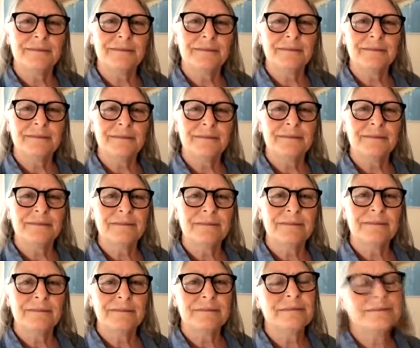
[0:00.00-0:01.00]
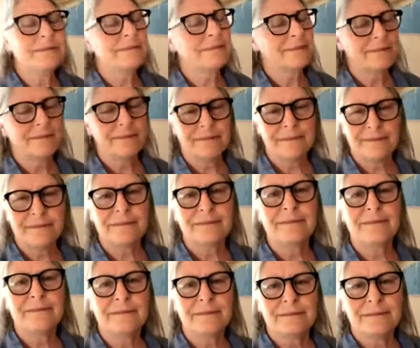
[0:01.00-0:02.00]

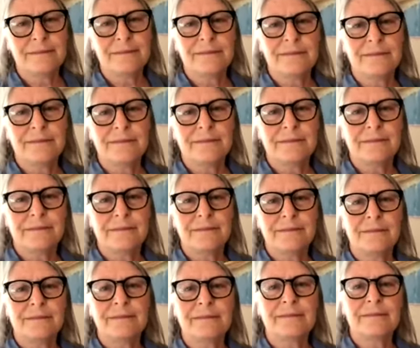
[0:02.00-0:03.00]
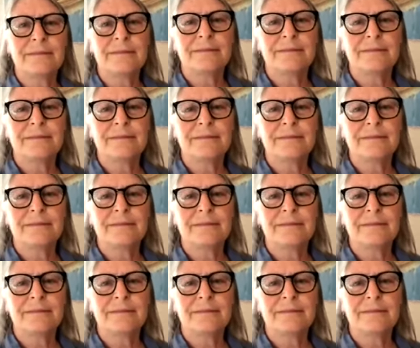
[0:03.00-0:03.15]
[no speech]